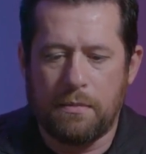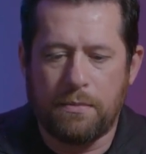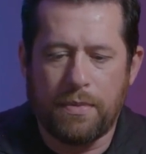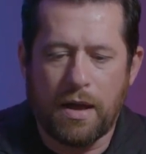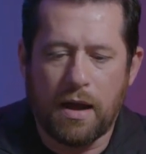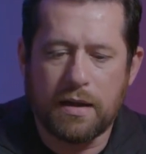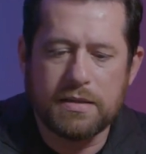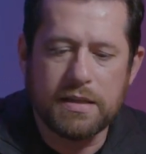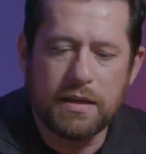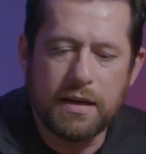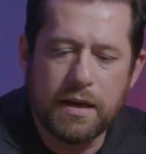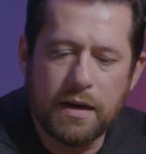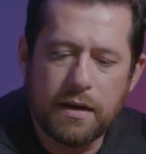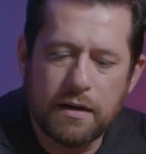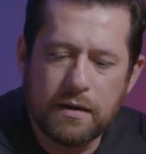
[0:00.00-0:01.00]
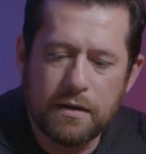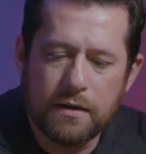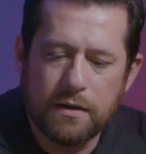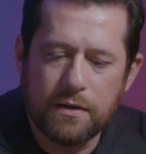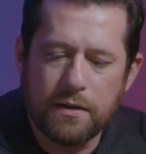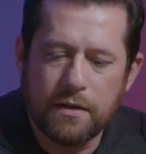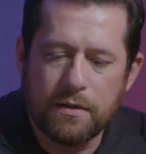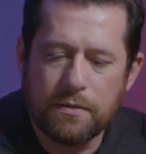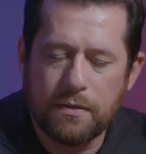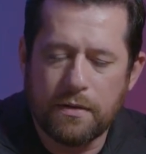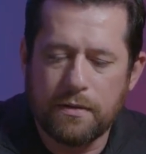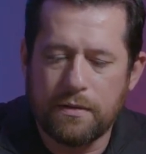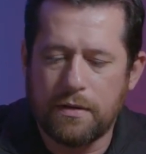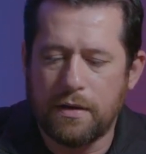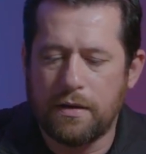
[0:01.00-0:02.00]
unboxing here, or the
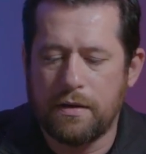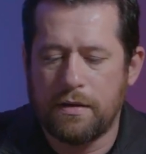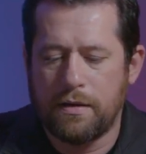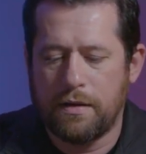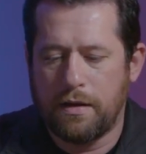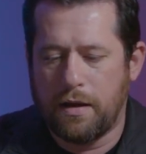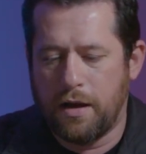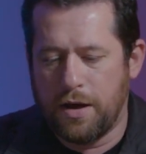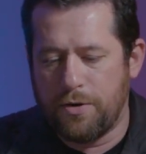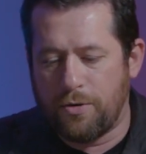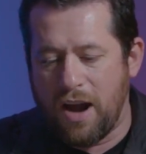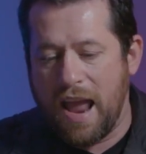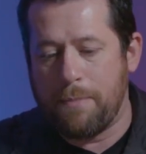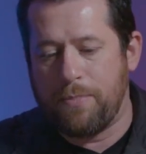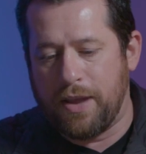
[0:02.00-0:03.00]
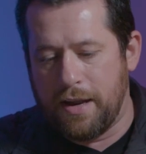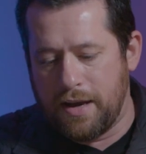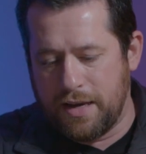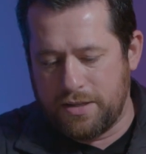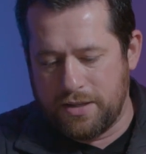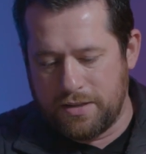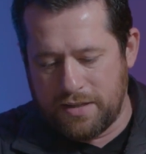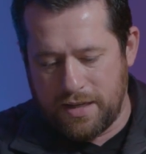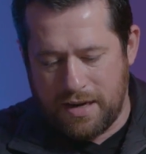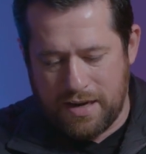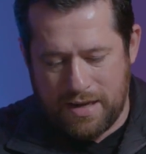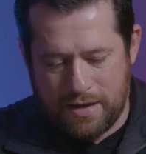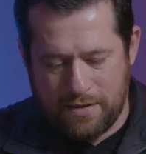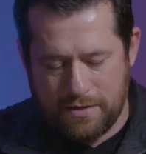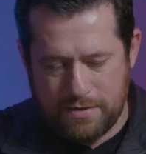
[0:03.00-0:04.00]
unwrapping, I should say
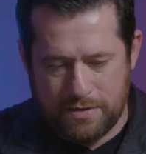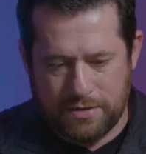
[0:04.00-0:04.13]
now.